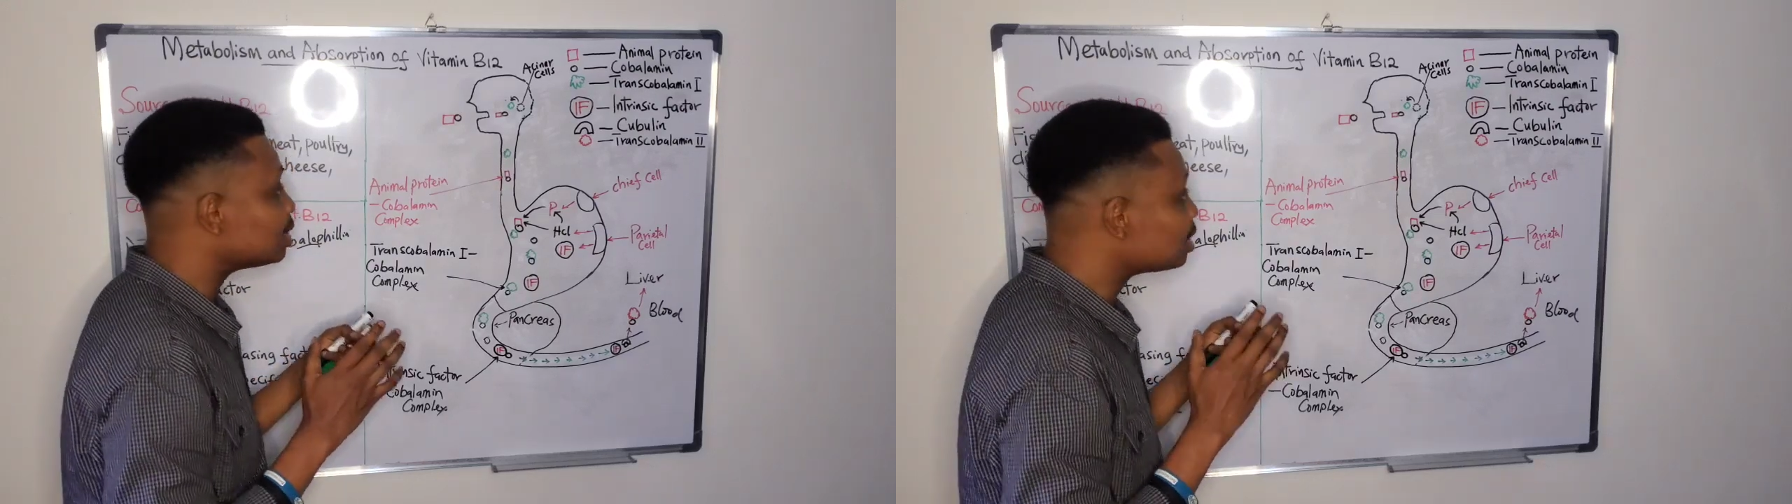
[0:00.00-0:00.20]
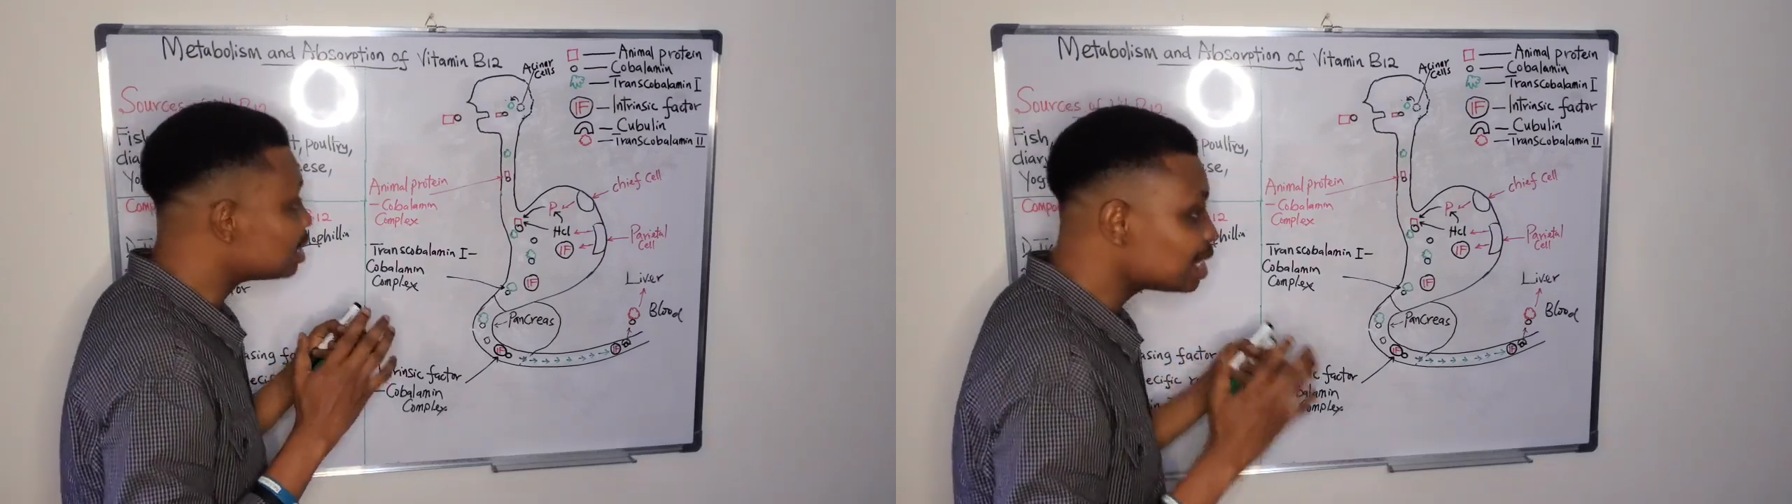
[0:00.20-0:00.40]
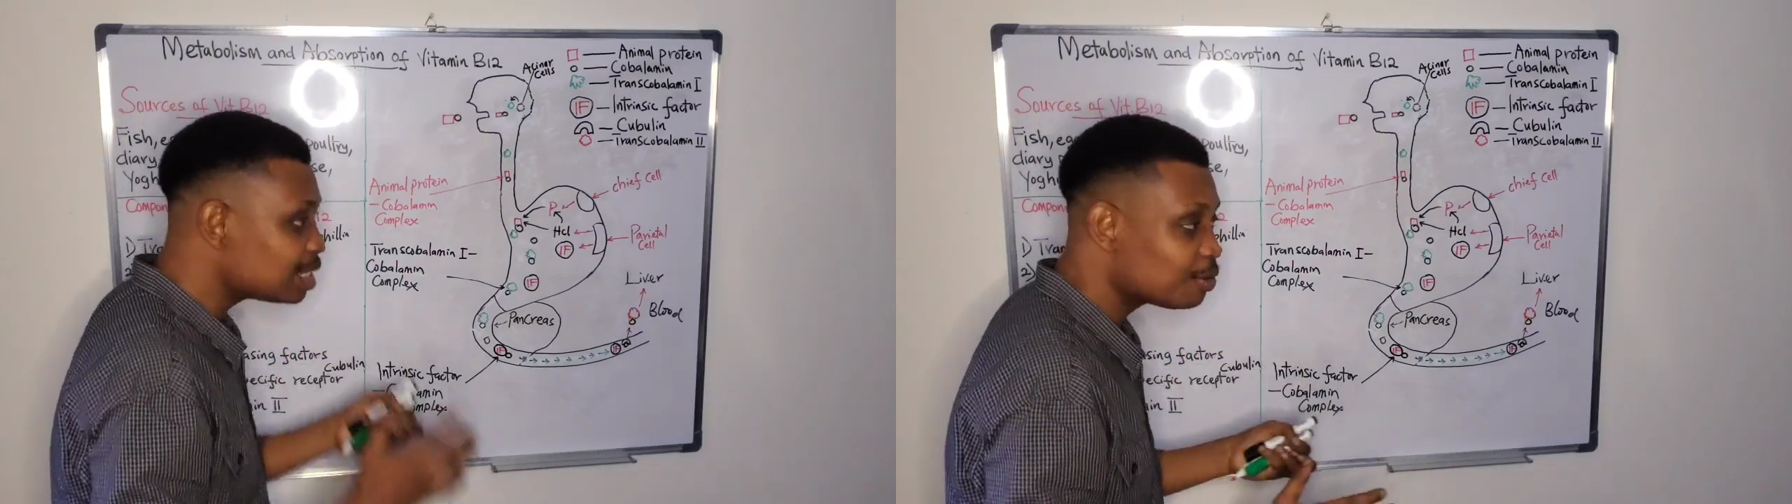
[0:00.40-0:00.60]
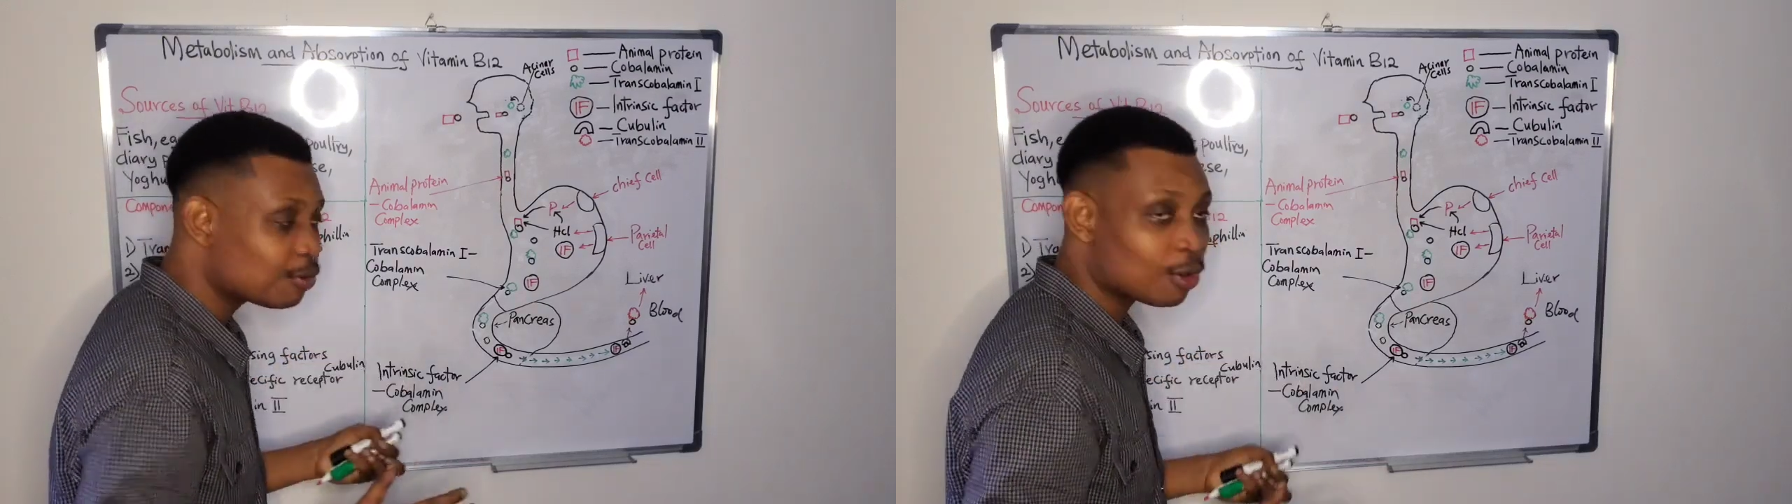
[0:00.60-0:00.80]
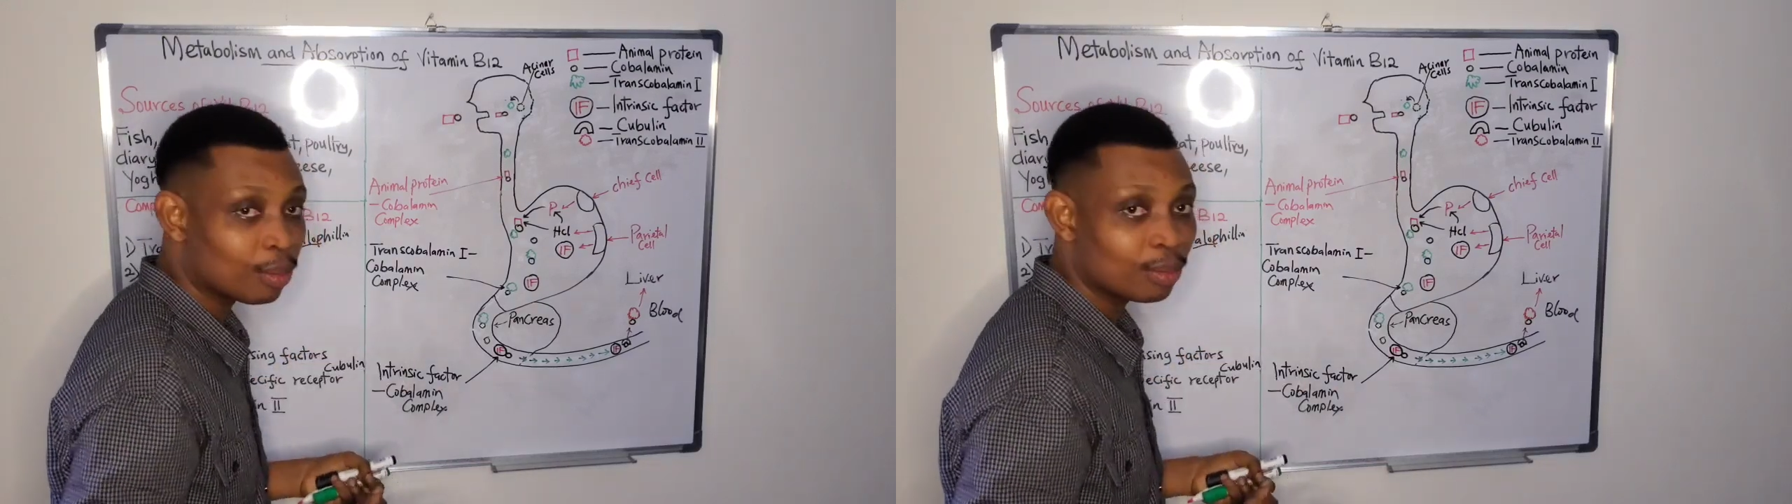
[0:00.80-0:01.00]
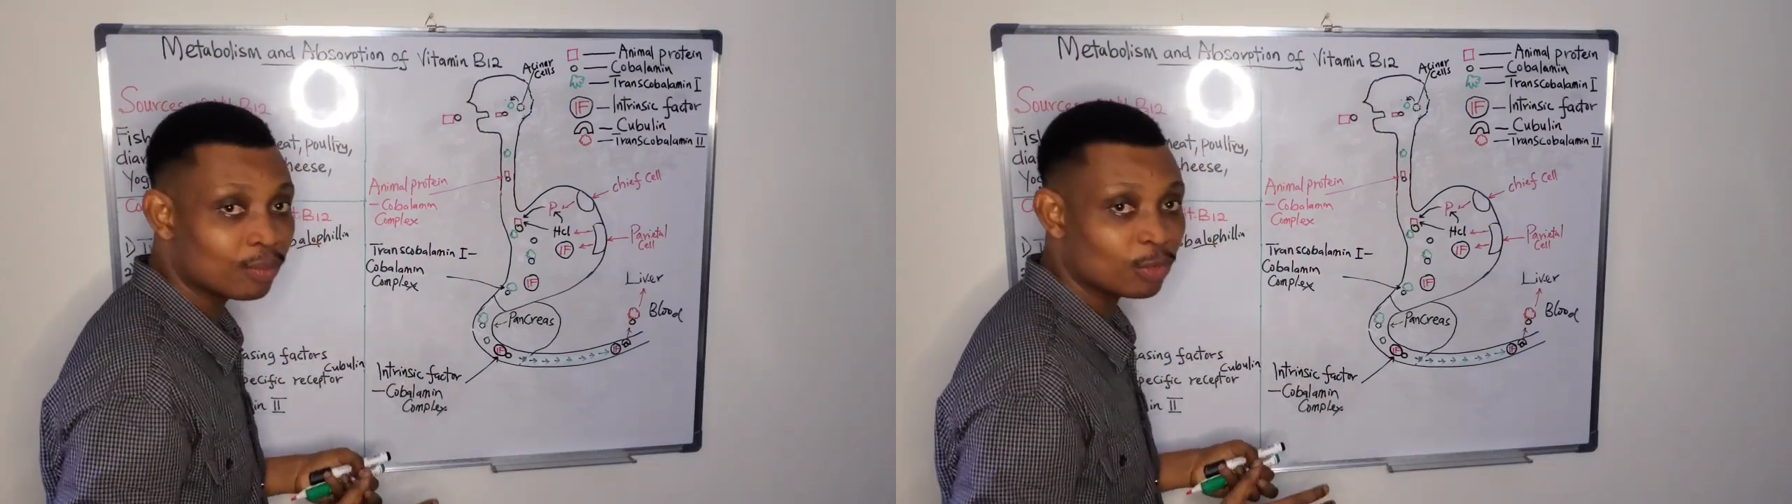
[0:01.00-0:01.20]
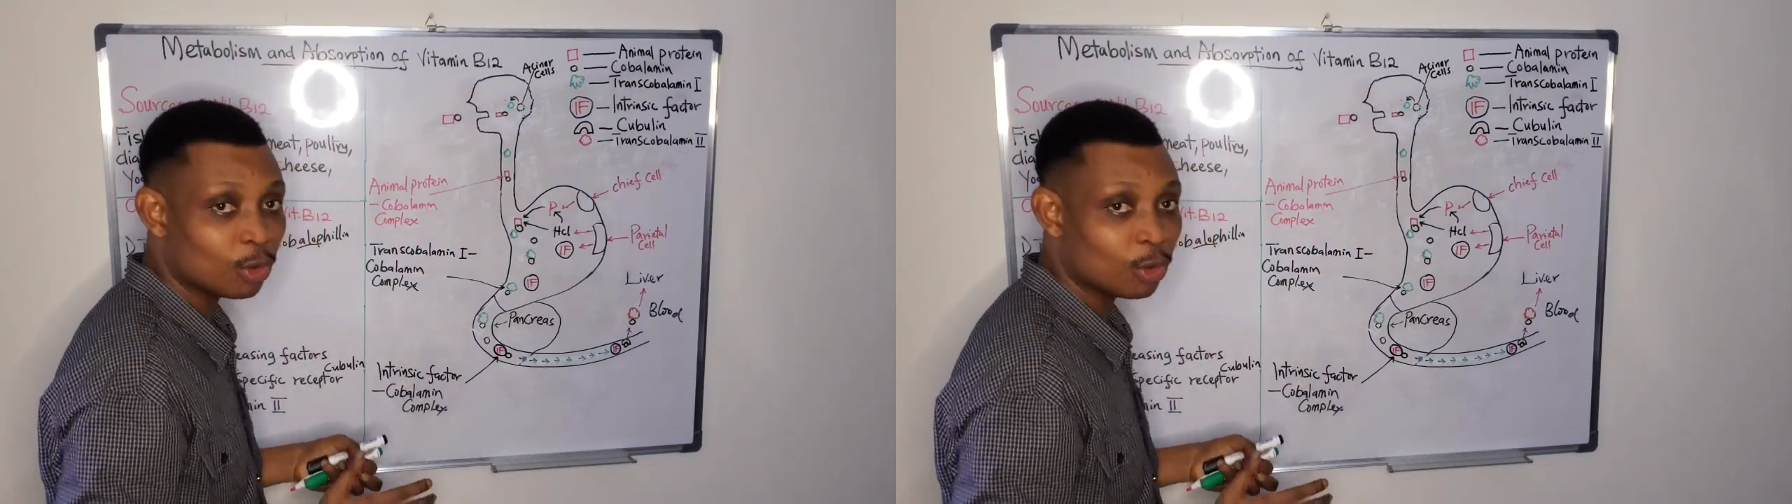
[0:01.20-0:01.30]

synthetic form